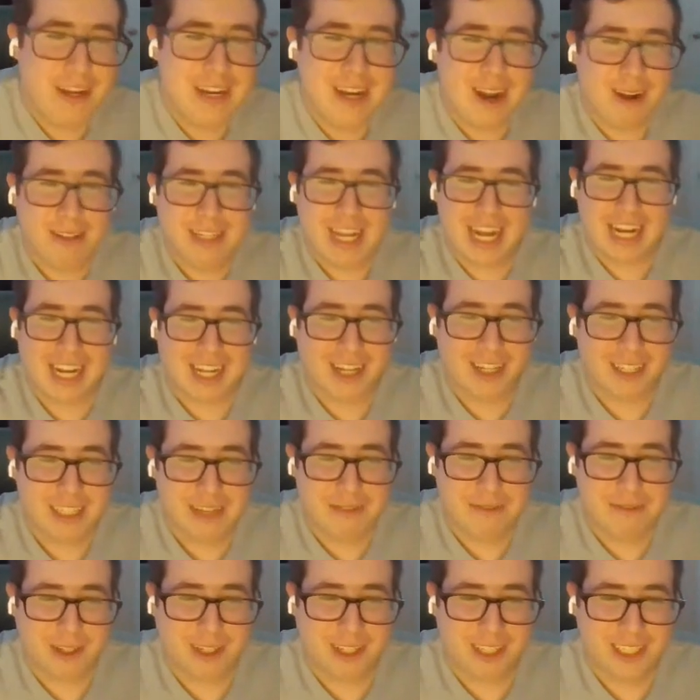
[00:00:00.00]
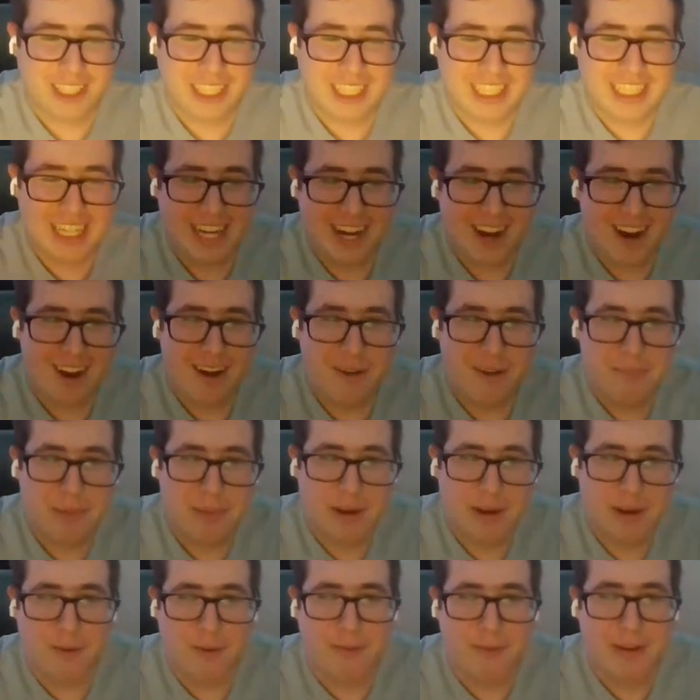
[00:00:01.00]
no technical difficulties here,
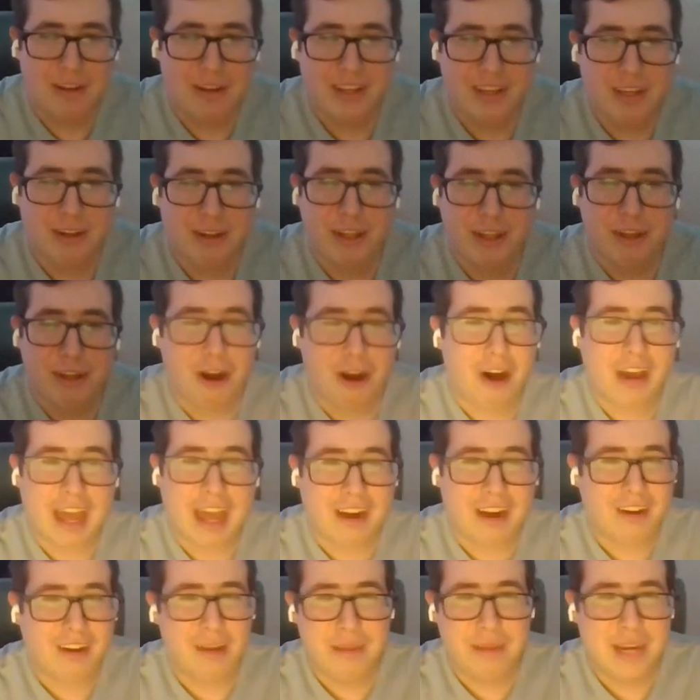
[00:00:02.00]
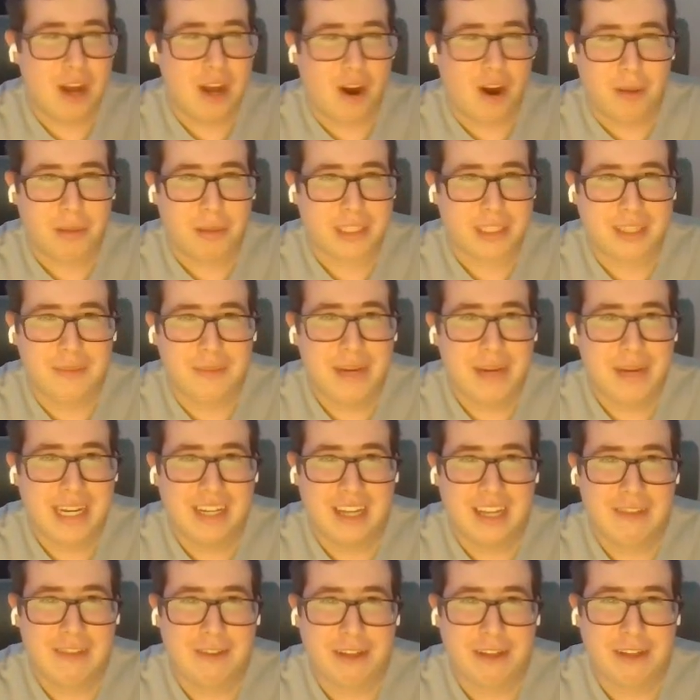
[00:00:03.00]
but hopefully you all got to let me know almost
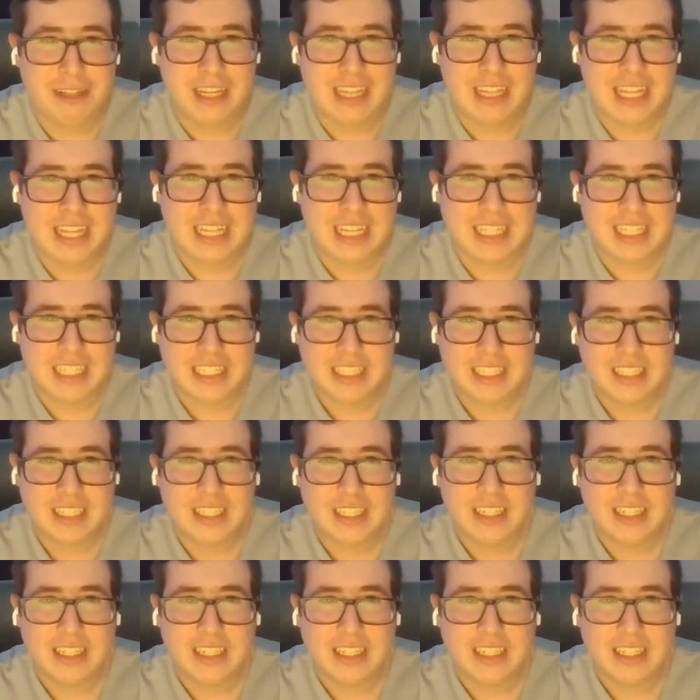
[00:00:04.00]
immediately if you see this.